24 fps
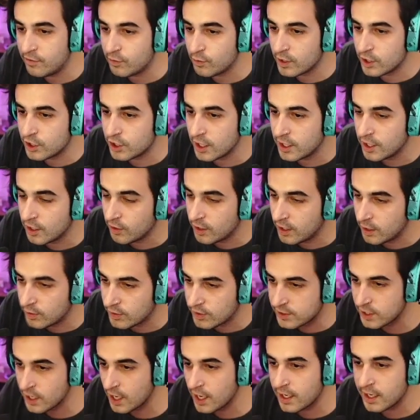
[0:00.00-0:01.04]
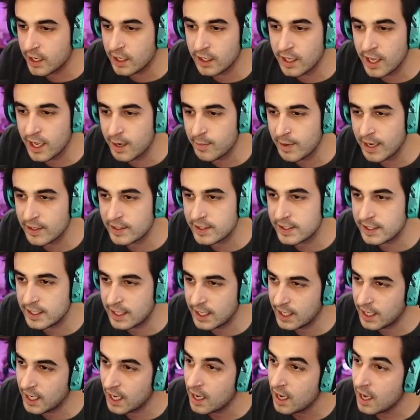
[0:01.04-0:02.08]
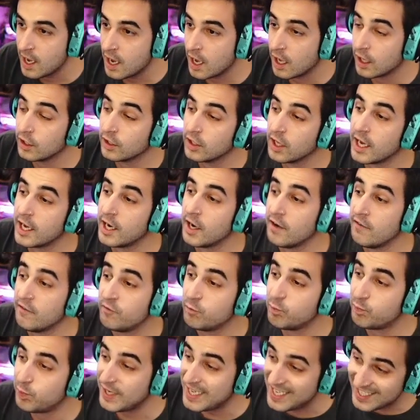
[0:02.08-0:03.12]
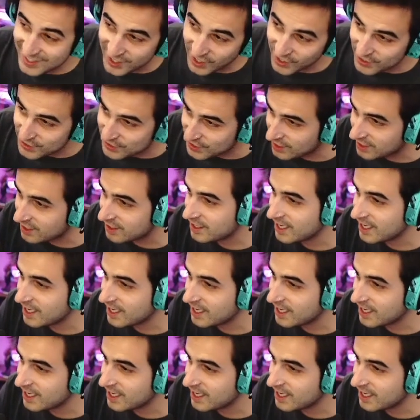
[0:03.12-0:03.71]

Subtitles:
which I know he was talking a lot about seeing a lot of Beast Hunter,